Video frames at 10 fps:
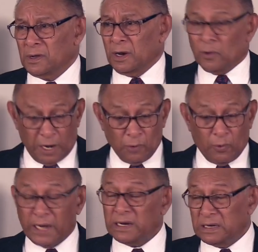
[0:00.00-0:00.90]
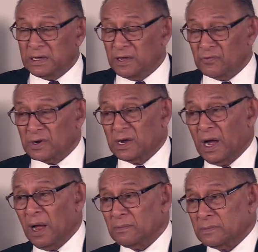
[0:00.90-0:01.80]
And, and why did he even
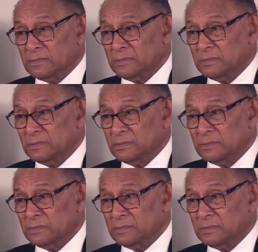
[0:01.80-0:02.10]
come?